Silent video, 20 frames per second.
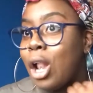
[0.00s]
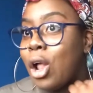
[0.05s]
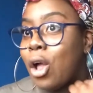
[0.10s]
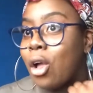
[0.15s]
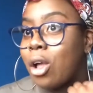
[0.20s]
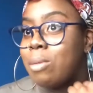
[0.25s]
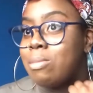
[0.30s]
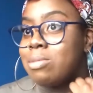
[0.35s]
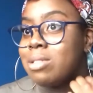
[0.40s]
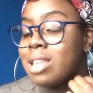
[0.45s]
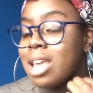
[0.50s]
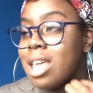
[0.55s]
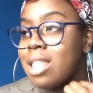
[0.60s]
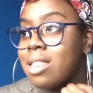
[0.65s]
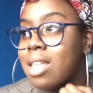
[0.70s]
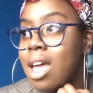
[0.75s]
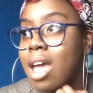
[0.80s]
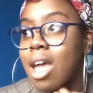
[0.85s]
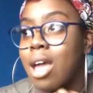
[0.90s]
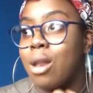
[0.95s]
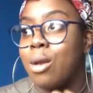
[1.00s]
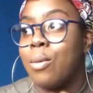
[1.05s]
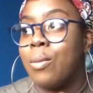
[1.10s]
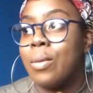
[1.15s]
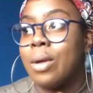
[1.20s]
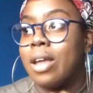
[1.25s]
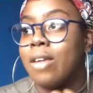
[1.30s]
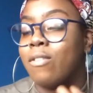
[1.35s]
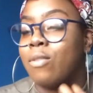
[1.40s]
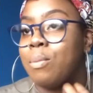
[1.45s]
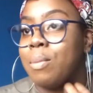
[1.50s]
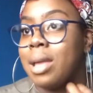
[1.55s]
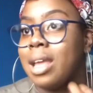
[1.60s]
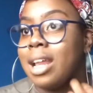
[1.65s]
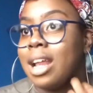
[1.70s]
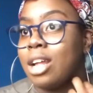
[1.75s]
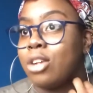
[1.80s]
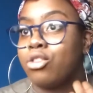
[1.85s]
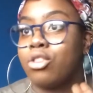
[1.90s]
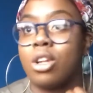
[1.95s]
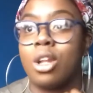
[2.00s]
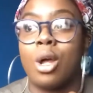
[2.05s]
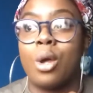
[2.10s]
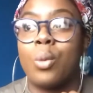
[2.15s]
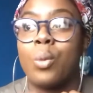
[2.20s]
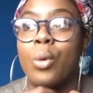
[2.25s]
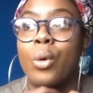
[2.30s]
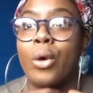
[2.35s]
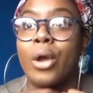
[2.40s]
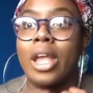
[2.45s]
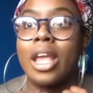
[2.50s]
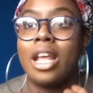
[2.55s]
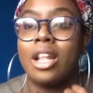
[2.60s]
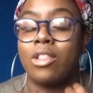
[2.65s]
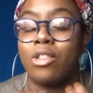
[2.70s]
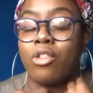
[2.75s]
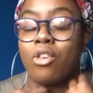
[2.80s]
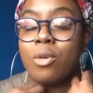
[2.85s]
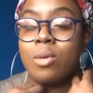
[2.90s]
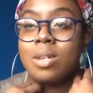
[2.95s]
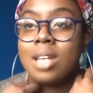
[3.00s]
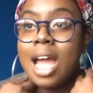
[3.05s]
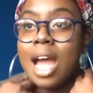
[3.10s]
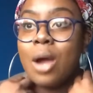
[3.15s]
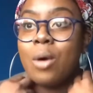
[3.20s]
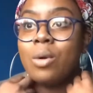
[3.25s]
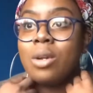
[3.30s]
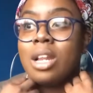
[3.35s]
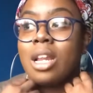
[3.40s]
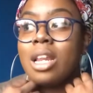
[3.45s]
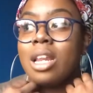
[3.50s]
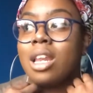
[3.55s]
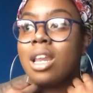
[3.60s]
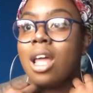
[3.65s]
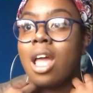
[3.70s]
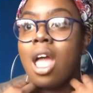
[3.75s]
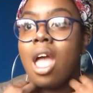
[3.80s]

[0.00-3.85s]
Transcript: Like, I'm sitting there, and if me and Andrew are, like, walking through town, and